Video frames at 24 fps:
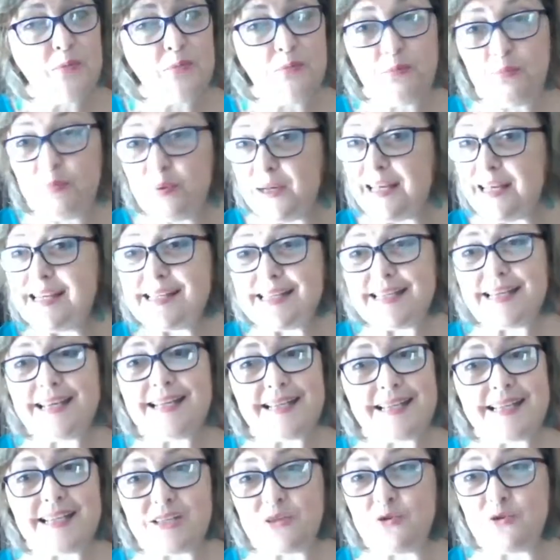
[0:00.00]
Please
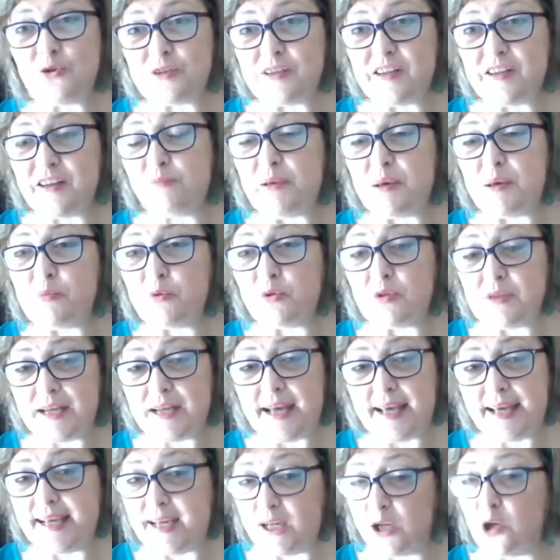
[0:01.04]
let us not have people
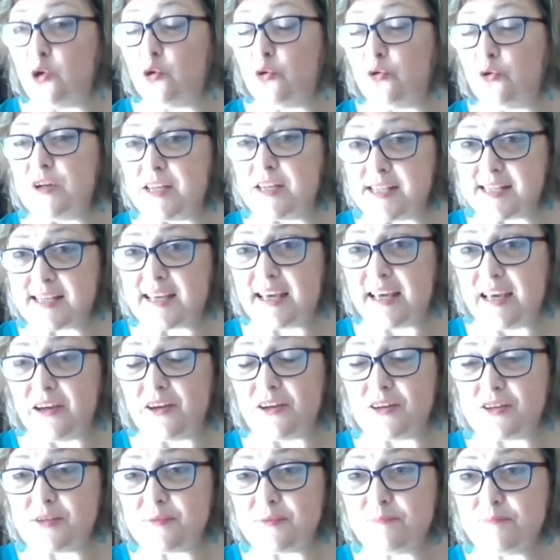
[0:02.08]
dying alone and
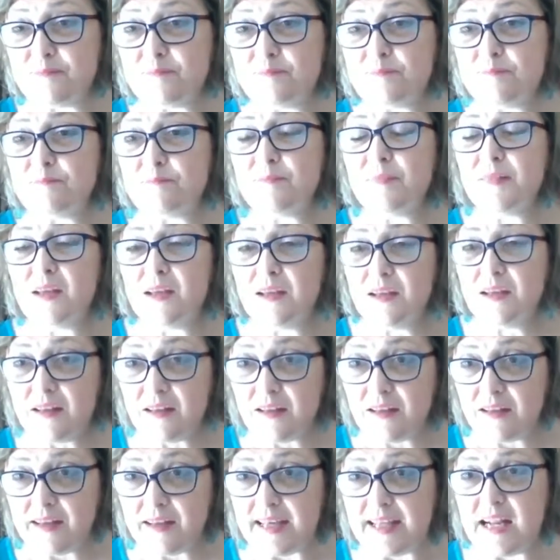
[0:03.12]
scared.
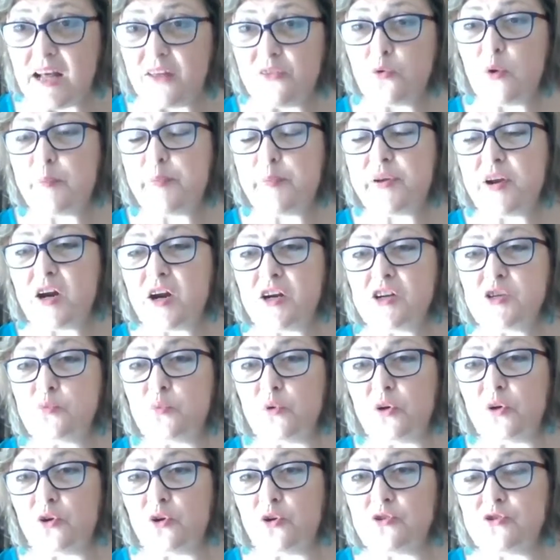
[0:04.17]
In other webinars,
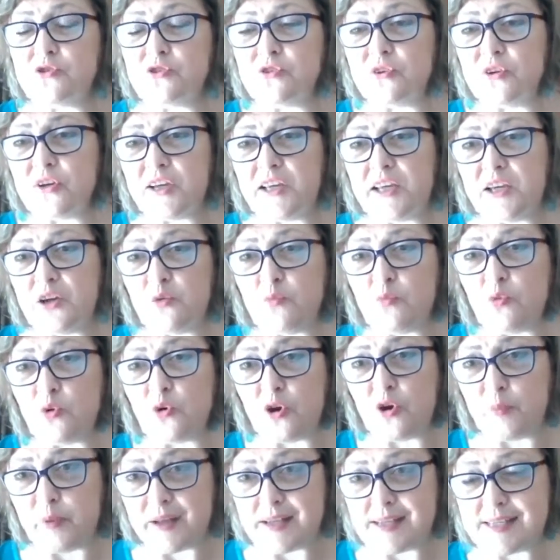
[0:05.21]
we're going to hear more
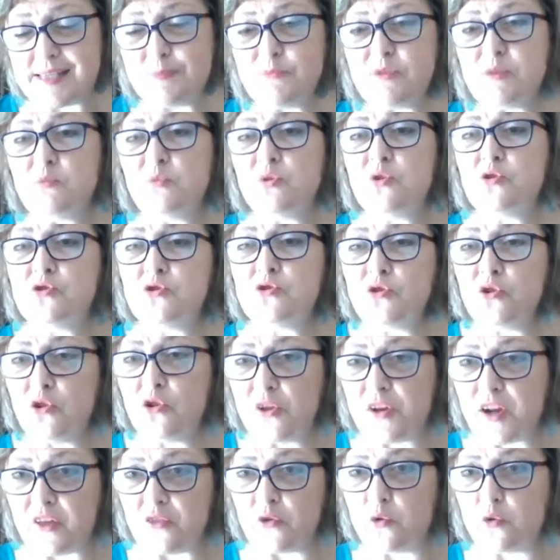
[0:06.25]
about symptom control
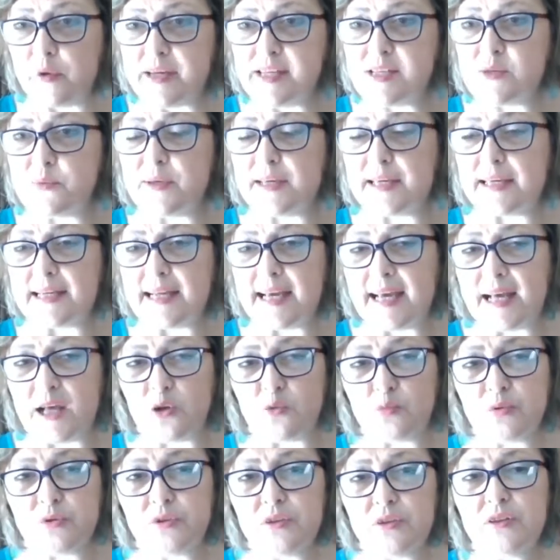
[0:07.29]
and other ways we can help.